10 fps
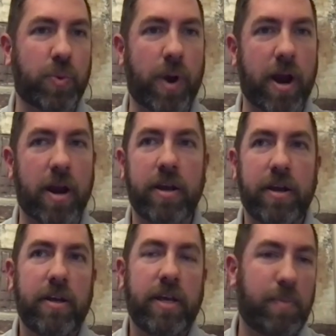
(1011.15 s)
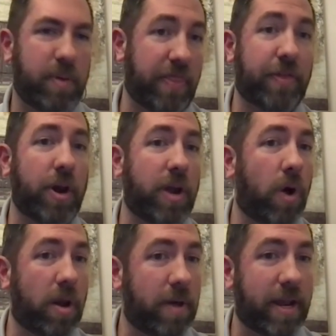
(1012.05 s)
where he played
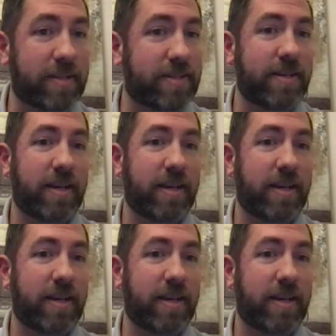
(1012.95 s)
31 minutes.